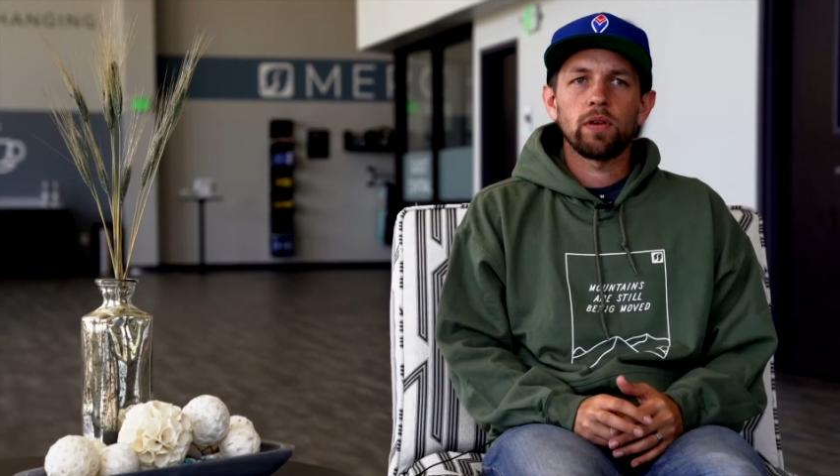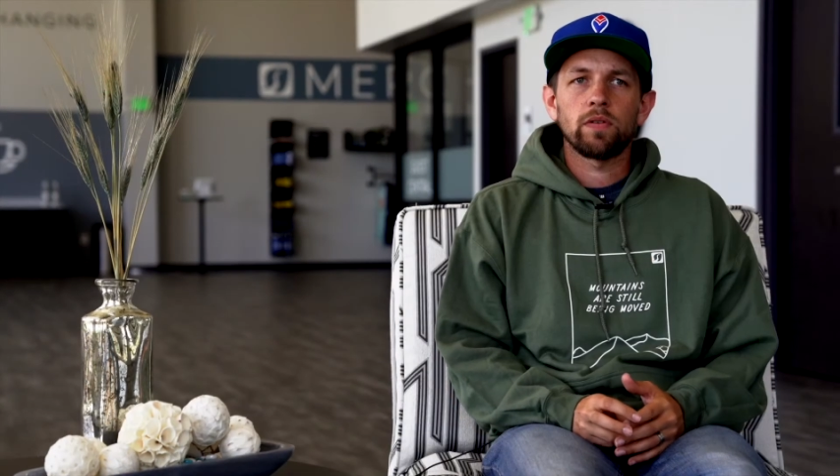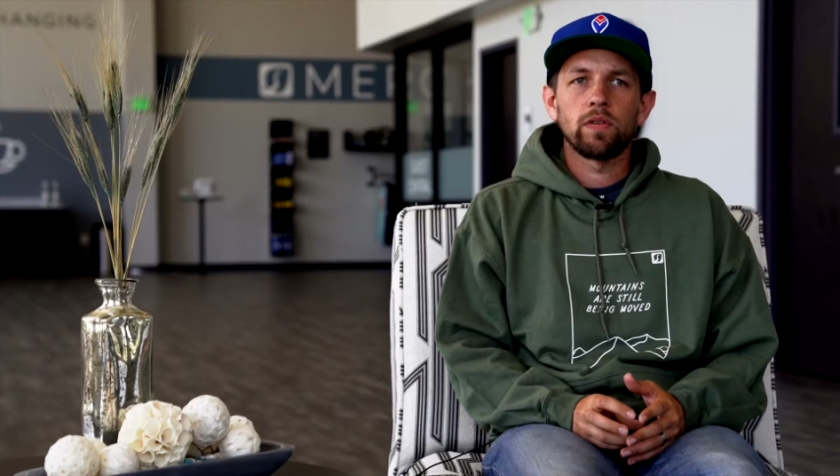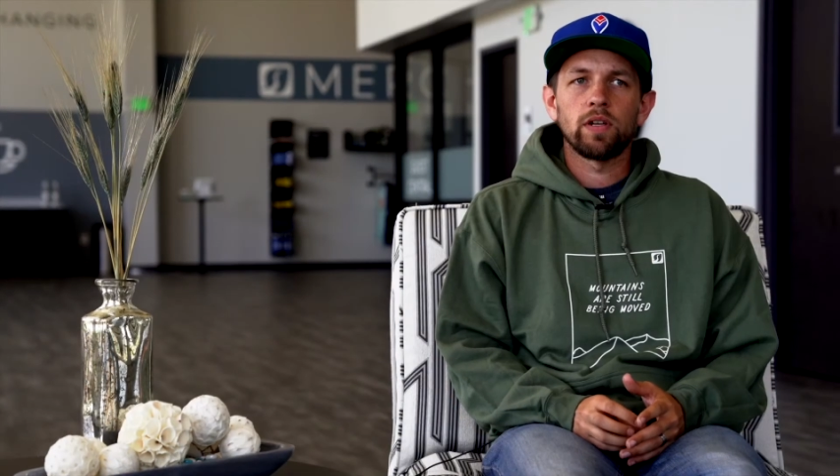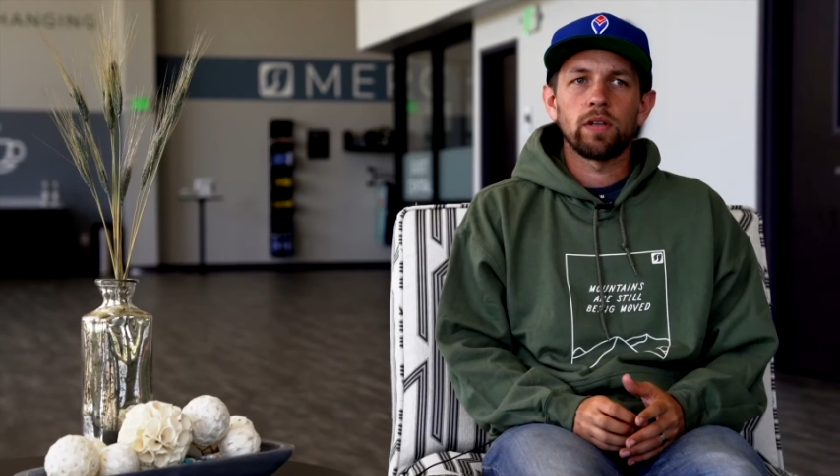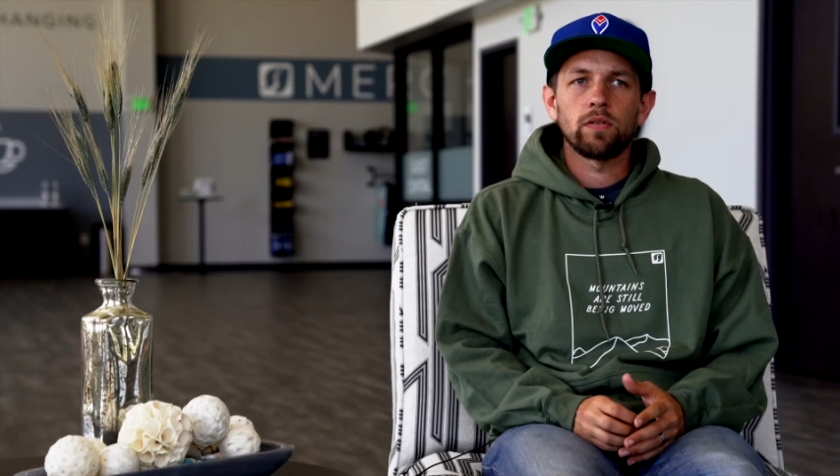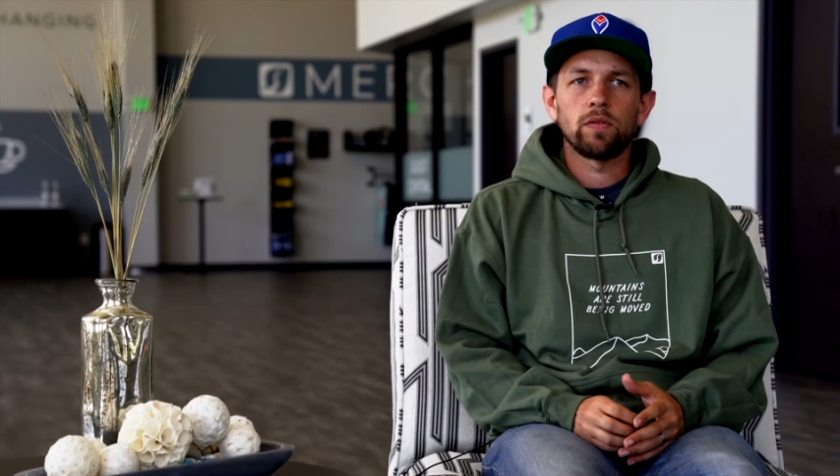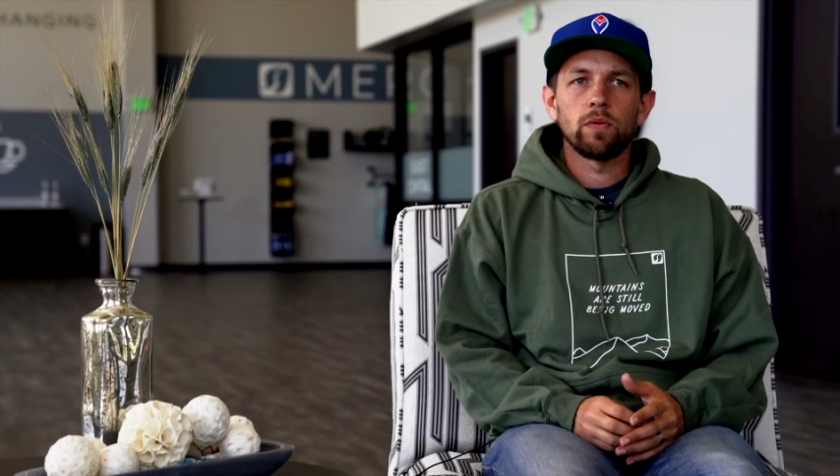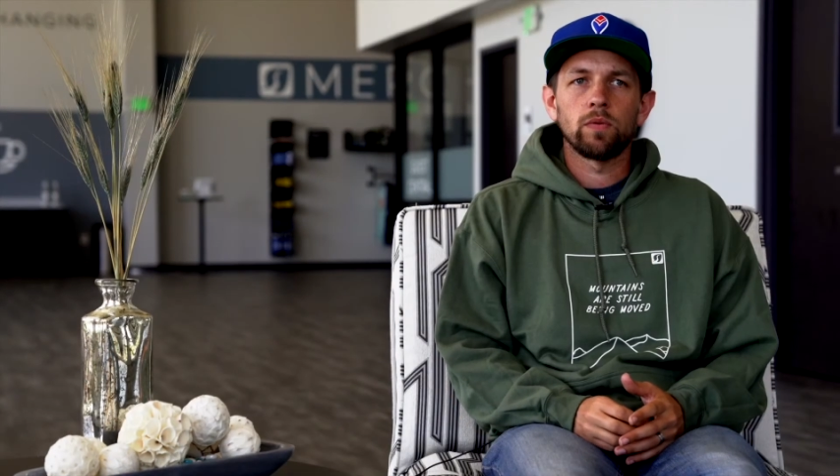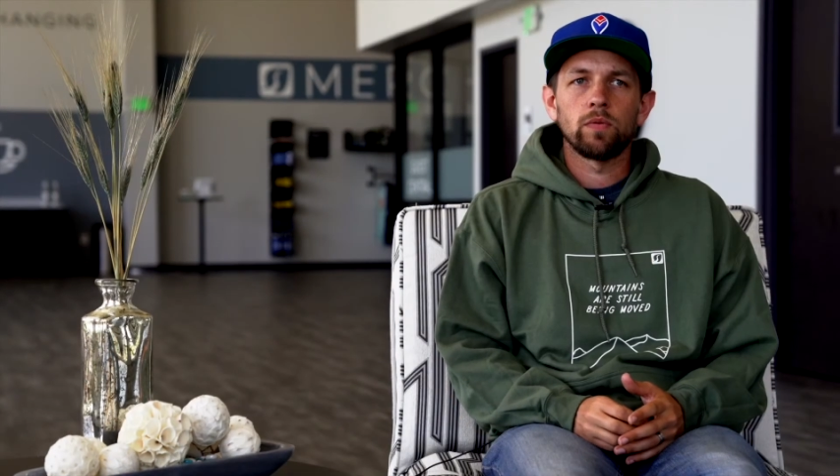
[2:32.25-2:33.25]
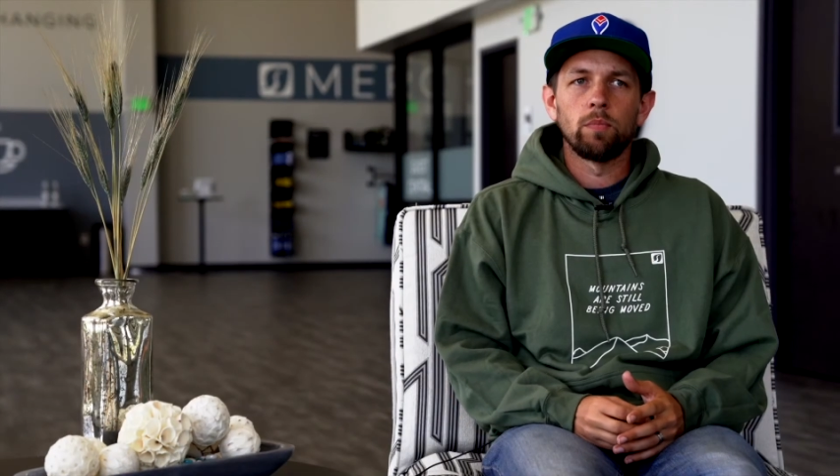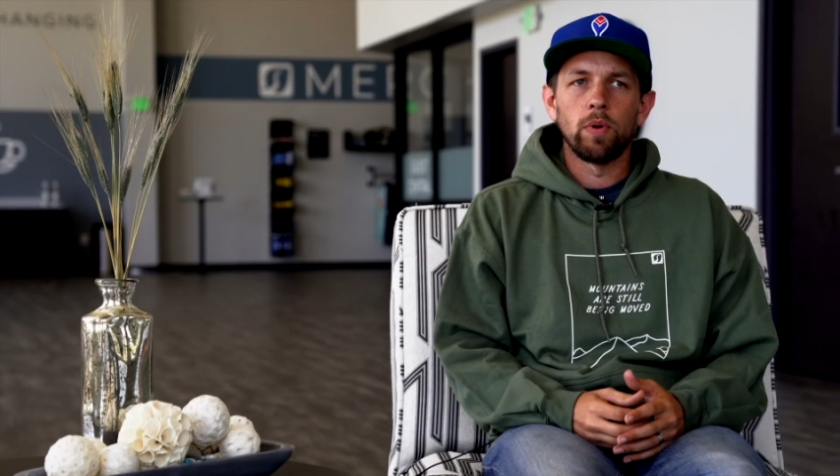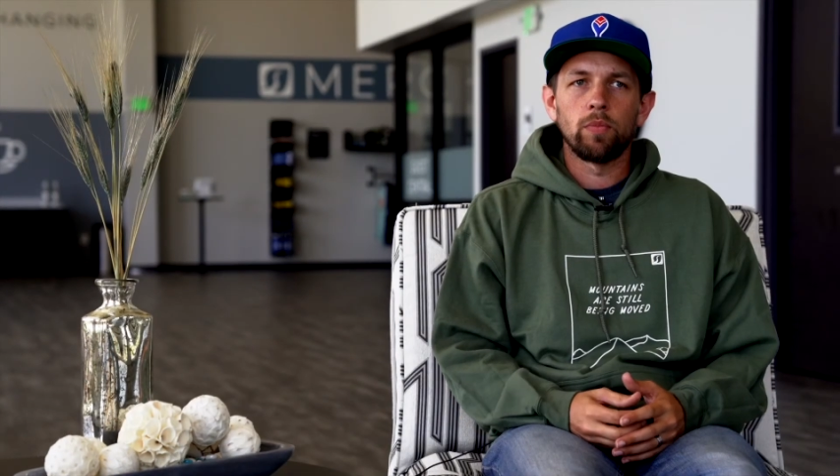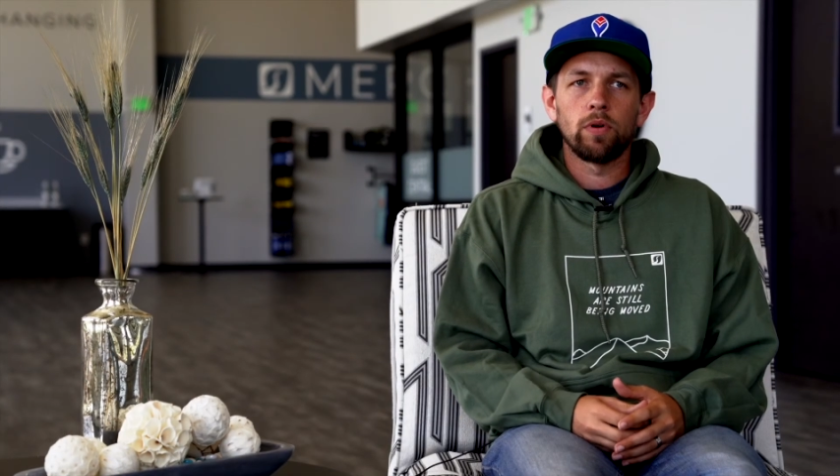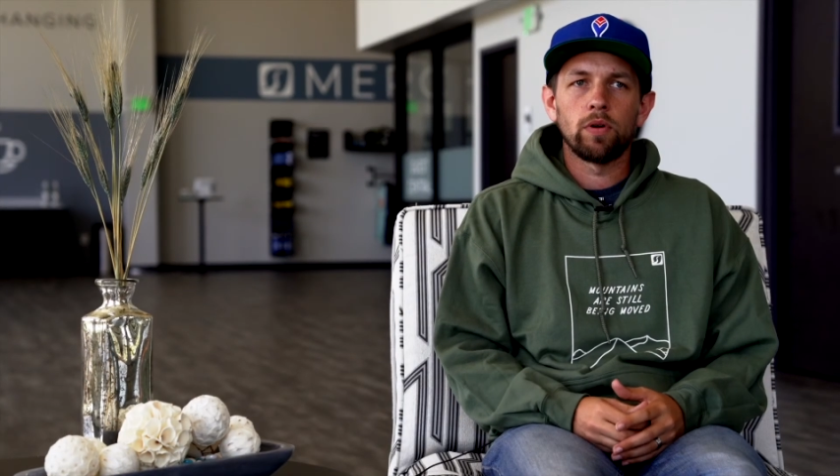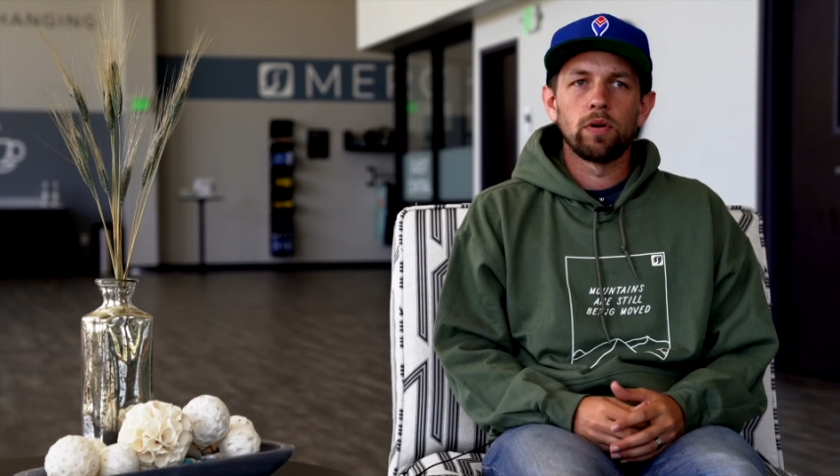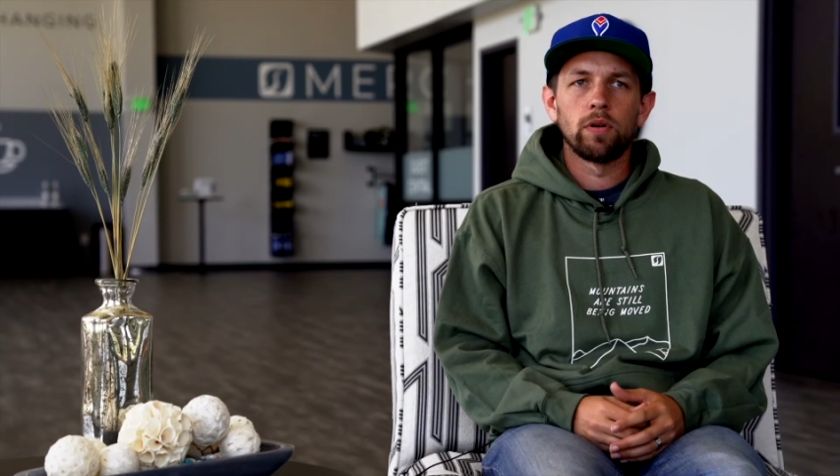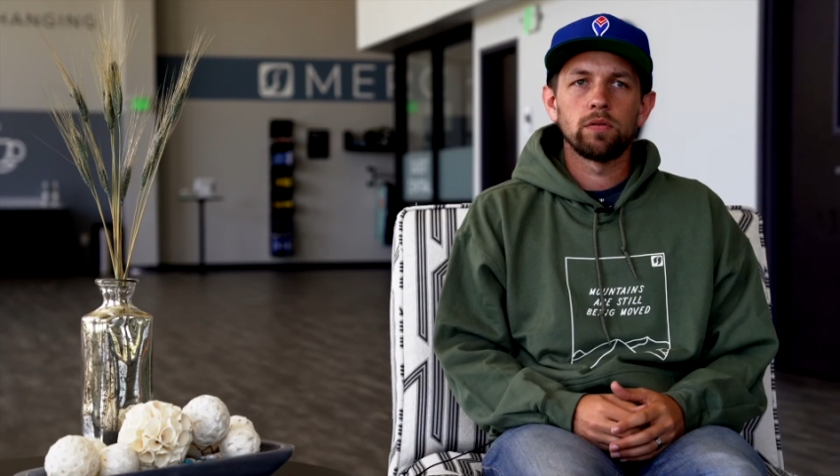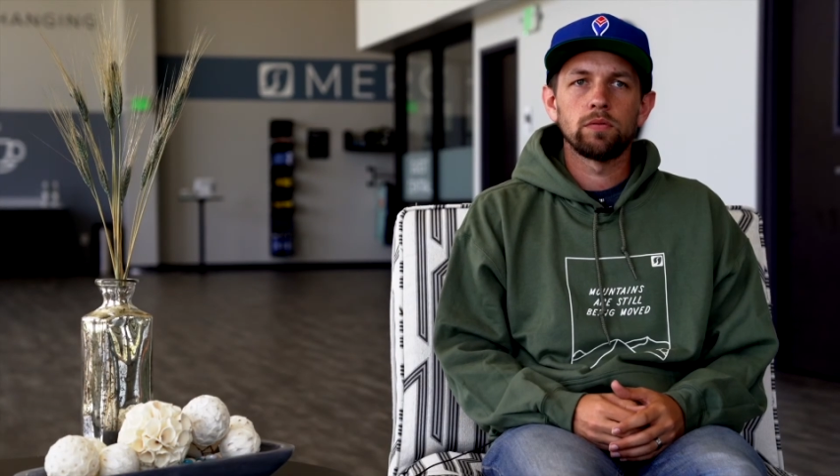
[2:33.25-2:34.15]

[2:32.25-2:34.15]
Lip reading: biggest thing to remember,